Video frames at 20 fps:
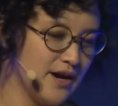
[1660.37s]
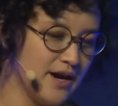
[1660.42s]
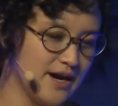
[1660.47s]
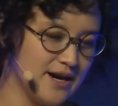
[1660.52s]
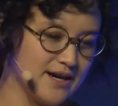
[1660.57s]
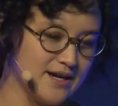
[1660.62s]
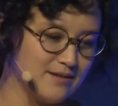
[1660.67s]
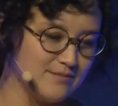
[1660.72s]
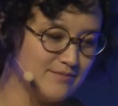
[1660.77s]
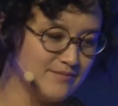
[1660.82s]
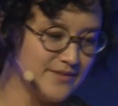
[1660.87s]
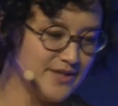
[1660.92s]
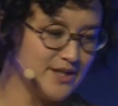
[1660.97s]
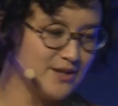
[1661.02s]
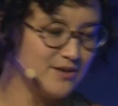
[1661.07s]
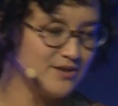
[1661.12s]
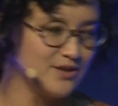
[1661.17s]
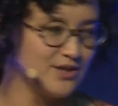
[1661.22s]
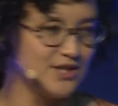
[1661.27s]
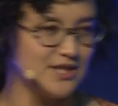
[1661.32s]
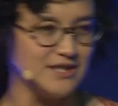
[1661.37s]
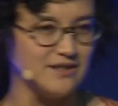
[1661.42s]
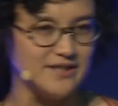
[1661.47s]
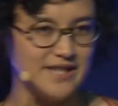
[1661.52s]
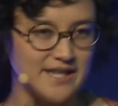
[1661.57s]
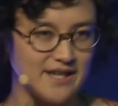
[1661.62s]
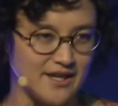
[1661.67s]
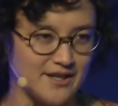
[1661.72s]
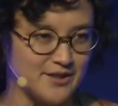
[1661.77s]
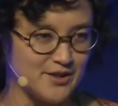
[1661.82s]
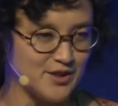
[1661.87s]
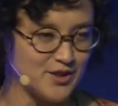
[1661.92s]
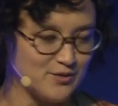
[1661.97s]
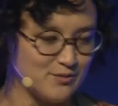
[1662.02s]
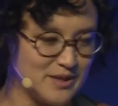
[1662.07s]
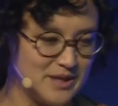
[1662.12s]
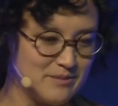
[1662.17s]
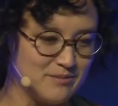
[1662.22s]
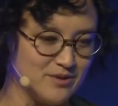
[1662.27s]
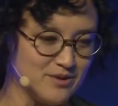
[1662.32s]
you'll still get hundreds of
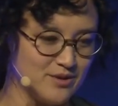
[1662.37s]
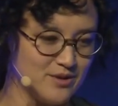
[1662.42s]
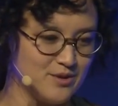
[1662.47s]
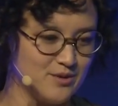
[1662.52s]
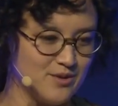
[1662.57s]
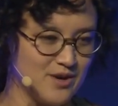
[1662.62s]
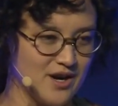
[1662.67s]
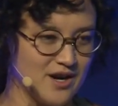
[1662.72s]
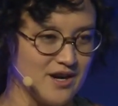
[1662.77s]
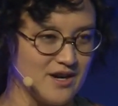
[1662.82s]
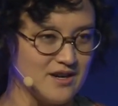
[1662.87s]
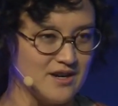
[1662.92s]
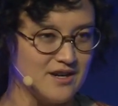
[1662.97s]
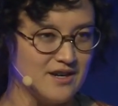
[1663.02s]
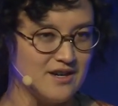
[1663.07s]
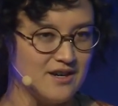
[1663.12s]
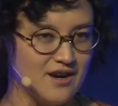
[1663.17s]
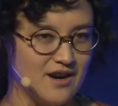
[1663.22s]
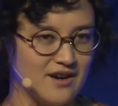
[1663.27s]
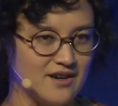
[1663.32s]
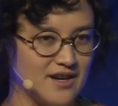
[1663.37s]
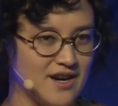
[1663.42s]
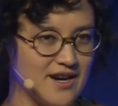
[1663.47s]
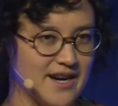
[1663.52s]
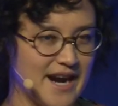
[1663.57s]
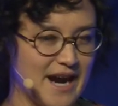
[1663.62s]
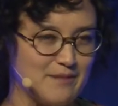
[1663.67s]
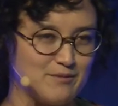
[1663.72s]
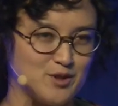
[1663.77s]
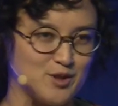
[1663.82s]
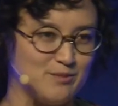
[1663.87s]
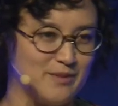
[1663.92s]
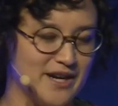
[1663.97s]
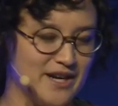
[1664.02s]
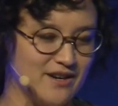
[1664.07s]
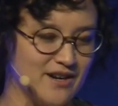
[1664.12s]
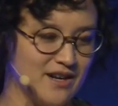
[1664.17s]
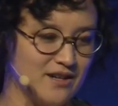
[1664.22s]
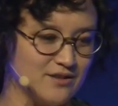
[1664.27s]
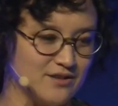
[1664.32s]
people who are not captured by
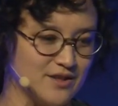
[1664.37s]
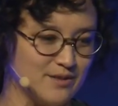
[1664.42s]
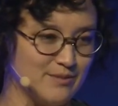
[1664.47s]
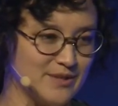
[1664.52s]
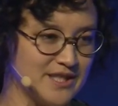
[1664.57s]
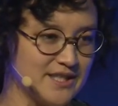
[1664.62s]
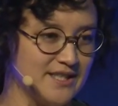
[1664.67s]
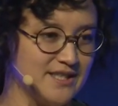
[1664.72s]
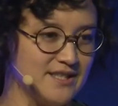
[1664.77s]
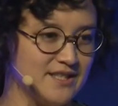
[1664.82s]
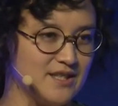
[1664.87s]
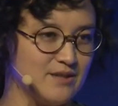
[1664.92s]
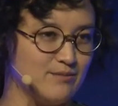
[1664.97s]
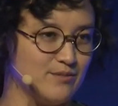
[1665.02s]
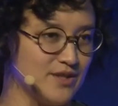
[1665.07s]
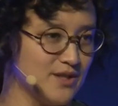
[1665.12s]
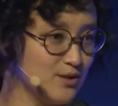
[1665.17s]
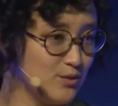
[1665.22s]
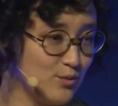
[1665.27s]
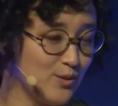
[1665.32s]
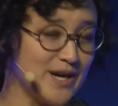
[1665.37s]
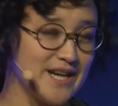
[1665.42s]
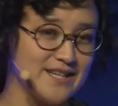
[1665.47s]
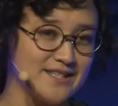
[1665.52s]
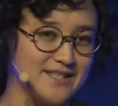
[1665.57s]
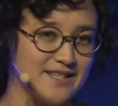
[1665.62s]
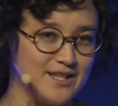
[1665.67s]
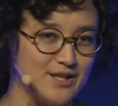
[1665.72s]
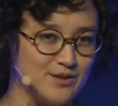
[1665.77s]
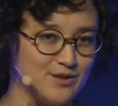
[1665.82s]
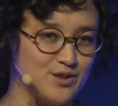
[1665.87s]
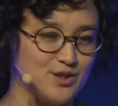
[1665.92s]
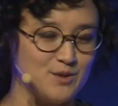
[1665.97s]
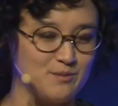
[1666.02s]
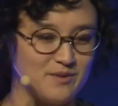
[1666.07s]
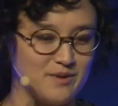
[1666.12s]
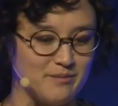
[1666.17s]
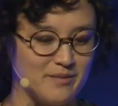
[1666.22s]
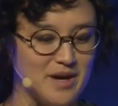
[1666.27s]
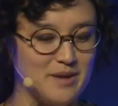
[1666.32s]
your algorithmic systems, and the ways that you
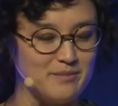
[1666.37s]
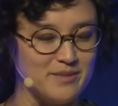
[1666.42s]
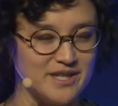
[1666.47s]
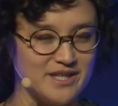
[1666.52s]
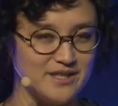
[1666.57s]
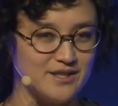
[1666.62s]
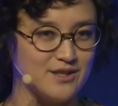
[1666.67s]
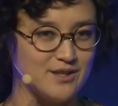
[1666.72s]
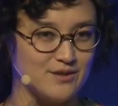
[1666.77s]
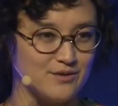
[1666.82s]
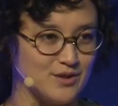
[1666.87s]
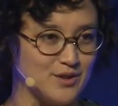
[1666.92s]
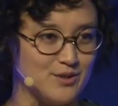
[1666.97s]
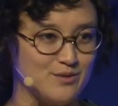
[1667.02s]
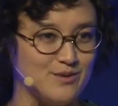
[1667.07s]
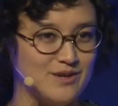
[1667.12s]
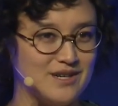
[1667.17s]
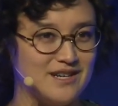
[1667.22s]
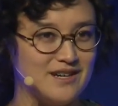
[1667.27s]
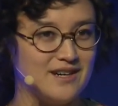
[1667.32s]
scoop them up is through